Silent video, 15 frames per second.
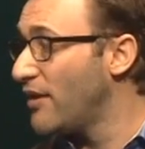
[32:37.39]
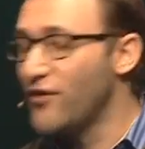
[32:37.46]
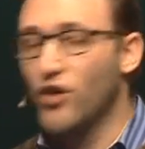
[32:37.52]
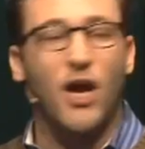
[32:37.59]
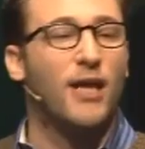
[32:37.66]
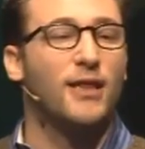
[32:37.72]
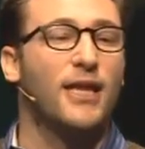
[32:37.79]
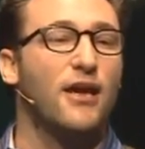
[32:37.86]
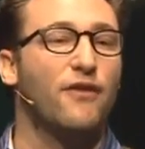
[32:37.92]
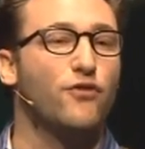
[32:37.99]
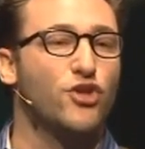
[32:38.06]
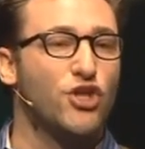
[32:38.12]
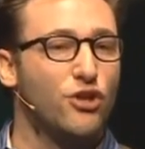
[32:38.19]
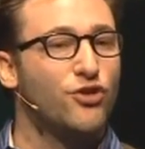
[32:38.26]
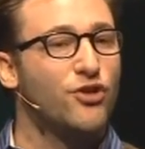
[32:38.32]
You can't lay off your
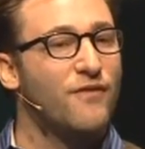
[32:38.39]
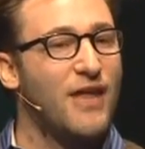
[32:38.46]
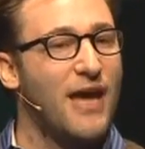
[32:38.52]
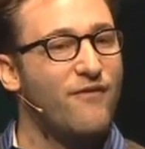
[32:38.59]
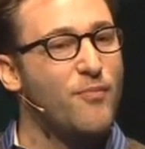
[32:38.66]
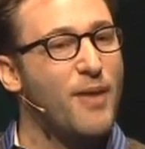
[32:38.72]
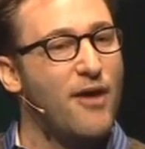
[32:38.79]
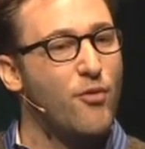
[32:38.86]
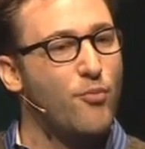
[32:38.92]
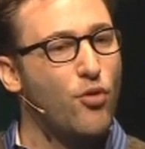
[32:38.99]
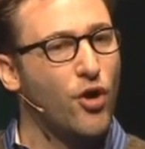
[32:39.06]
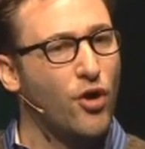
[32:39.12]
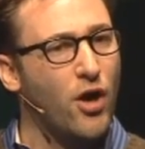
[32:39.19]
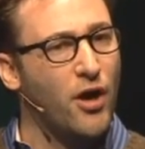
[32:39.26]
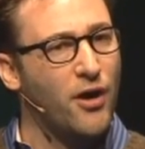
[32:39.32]
children if they have a bad
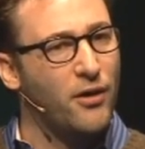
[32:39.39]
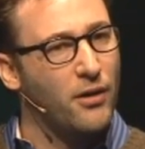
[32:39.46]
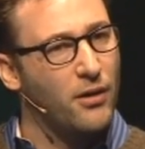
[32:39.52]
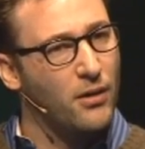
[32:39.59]
report card.